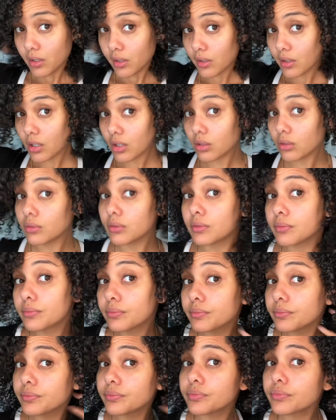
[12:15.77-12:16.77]
so
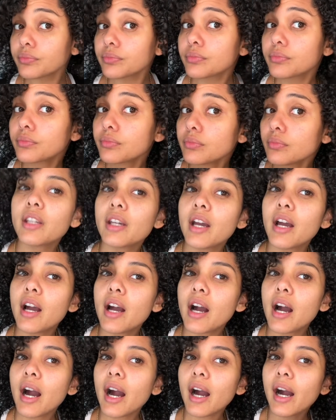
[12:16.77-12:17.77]

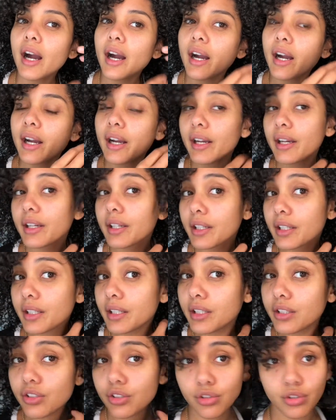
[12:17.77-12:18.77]

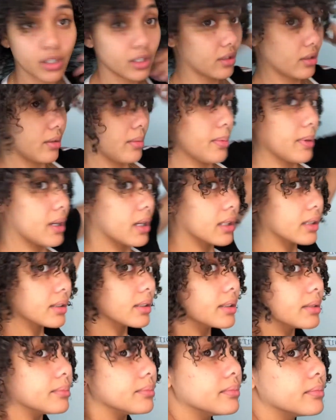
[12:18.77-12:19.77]
I stretch the
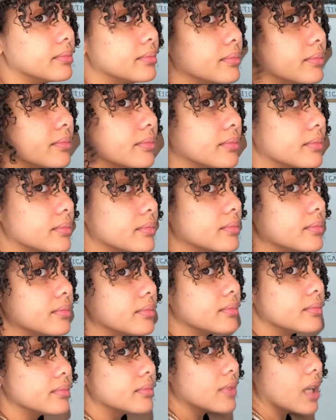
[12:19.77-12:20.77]
bottom,
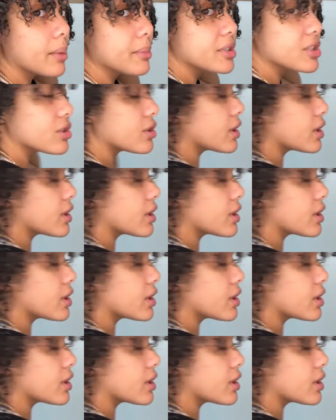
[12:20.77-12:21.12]
I mean